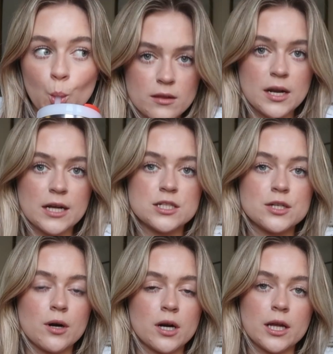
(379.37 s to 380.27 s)
The next
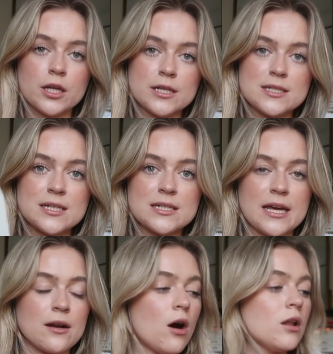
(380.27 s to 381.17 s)
two are Killer Instinct
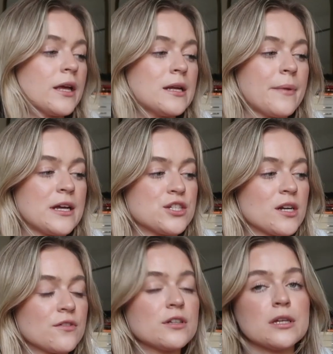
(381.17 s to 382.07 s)
and All In by
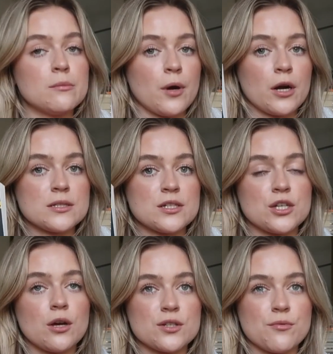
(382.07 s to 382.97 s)
Jennifer Lynn Barnes.
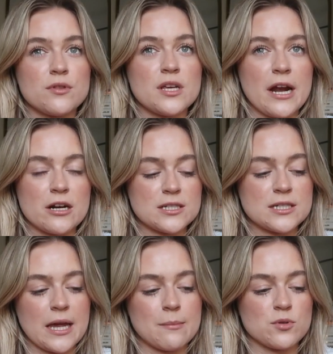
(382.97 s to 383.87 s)
She also wrote The
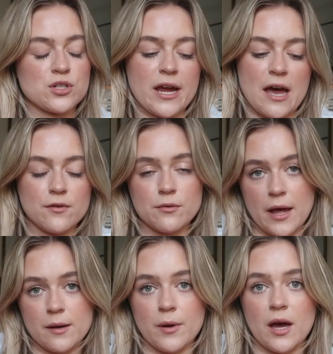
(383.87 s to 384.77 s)
Inheritance Games, which I haven't
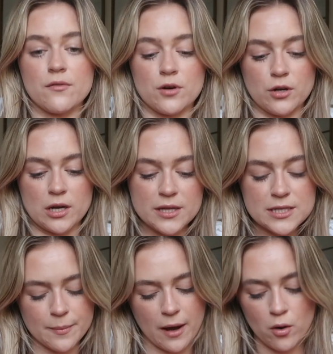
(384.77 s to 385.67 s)
read, but I've heard great
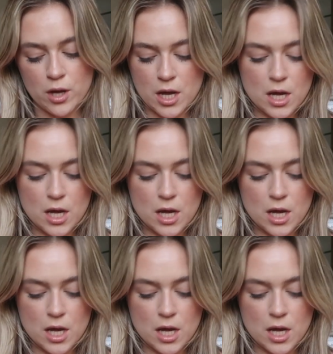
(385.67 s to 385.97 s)
things about.